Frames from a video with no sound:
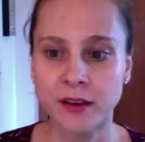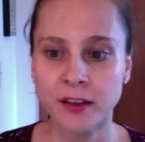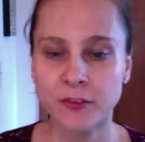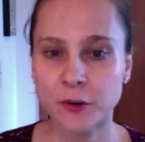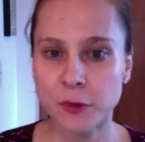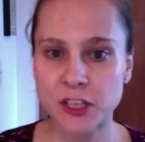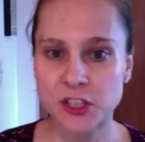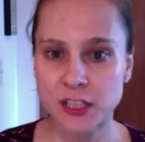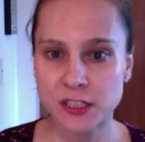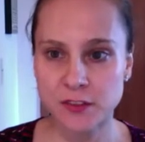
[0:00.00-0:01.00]
if you're
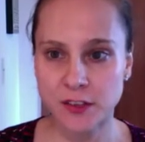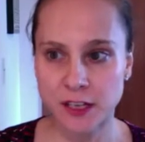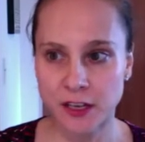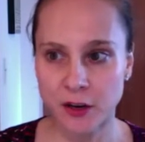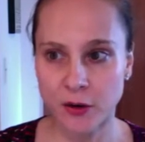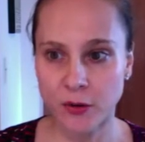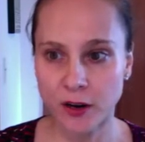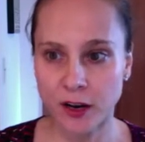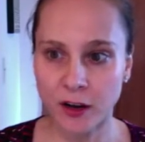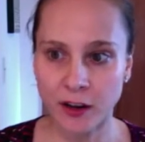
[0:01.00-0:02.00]
watching this video,
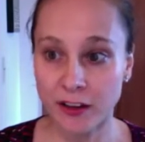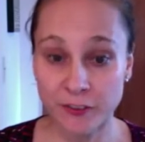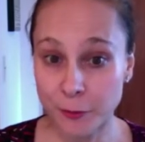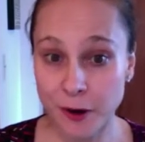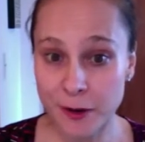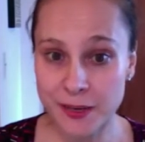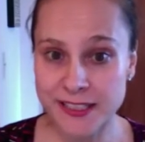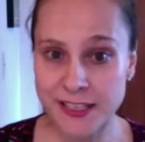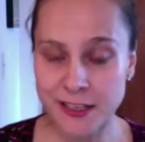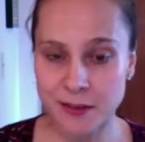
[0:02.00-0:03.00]
if you're part of my
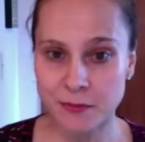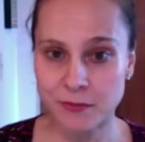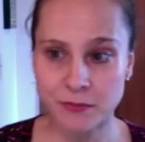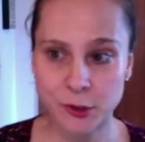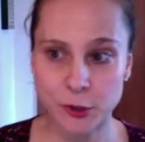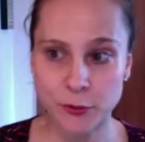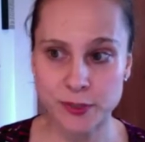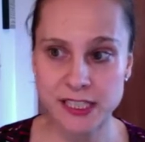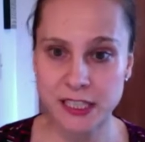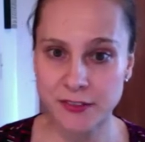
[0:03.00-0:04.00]
team, you're
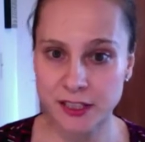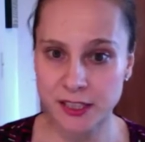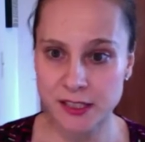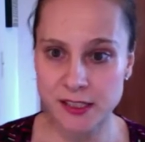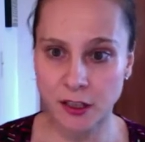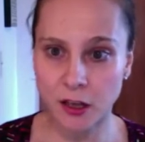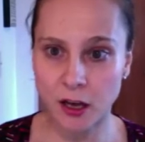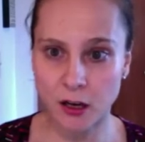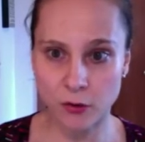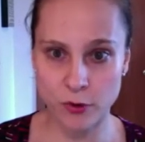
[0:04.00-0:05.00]
receiving this
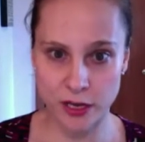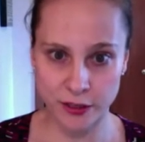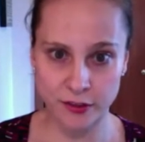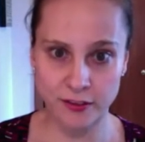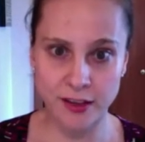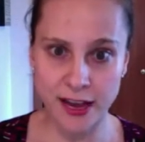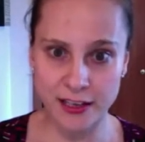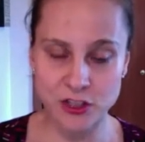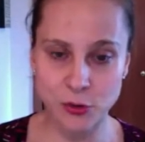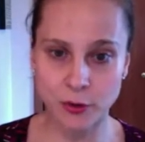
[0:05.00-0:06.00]
along with the
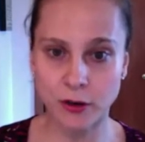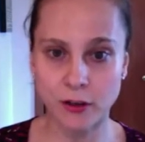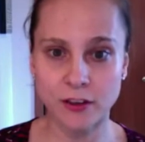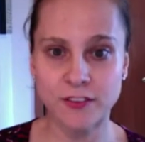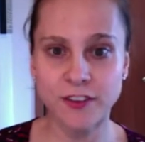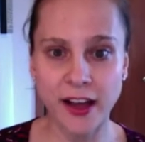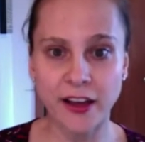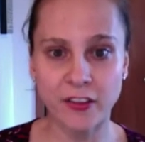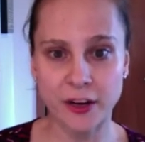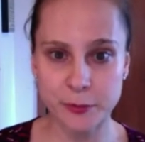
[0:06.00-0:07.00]
actual
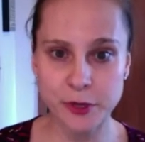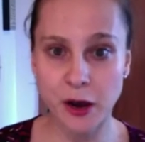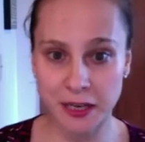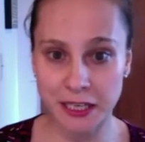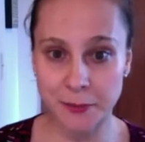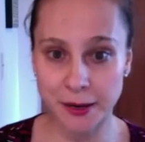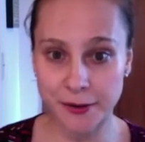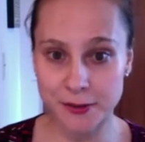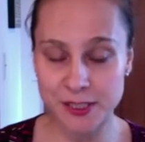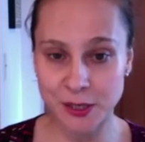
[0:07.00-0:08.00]
file that I'm talking
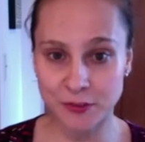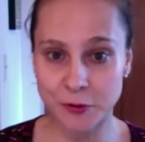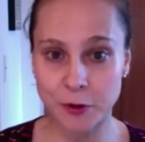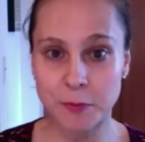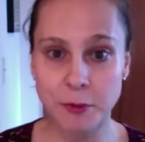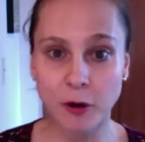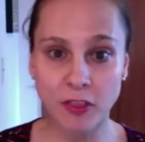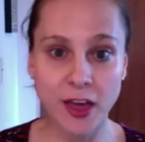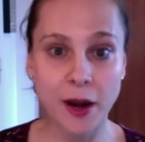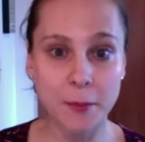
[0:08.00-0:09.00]
about. So if you want to pull
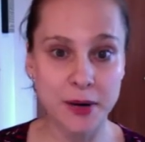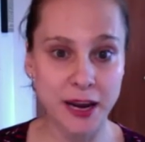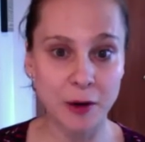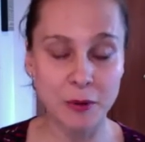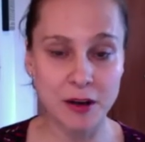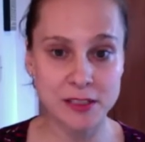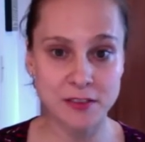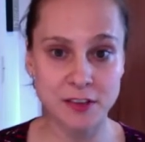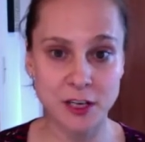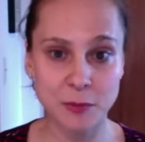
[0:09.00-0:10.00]
that up now, pause the
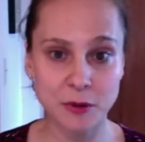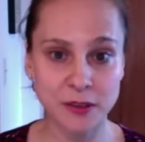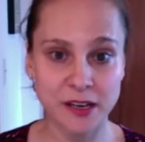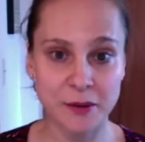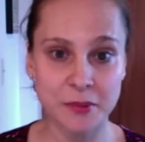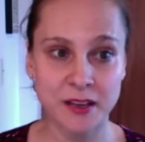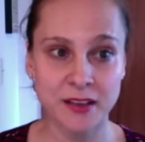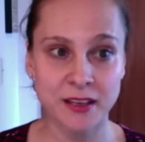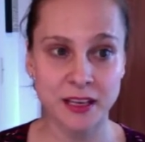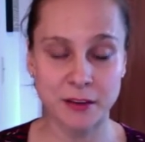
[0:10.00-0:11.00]
video, pull it up,
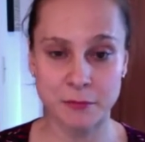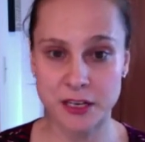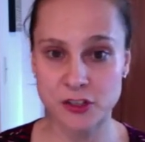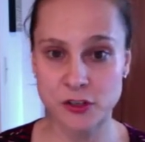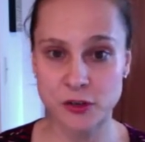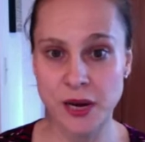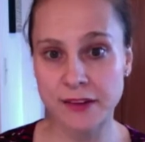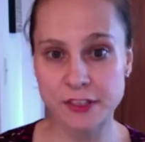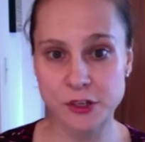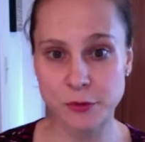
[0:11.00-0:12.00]
and make sure you
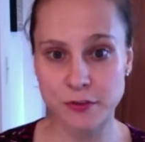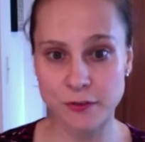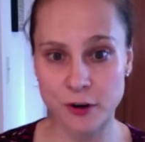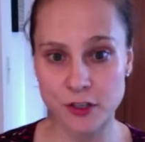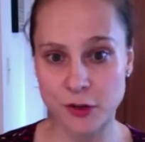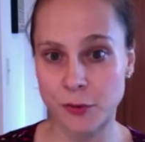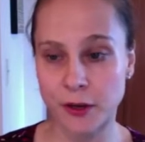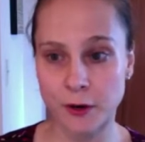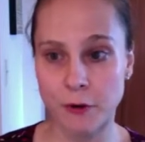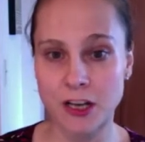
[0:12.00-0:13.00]
have it to refer to while
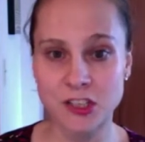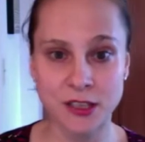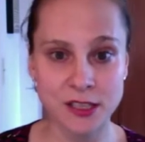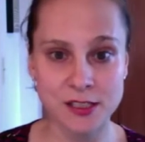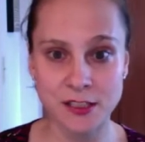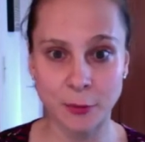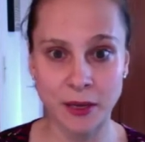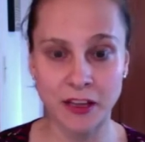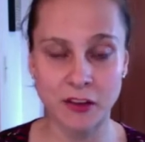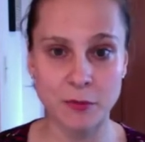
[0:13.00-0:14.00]
you're watching this. It'll
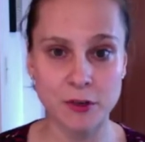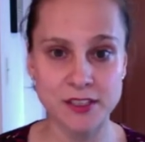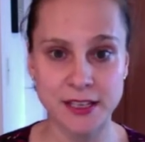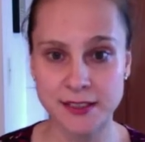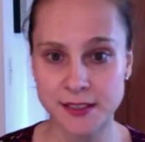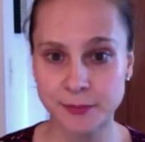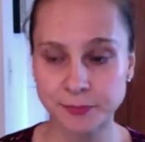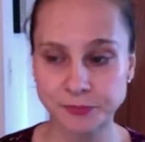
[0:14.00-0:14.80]
make a lot more sense.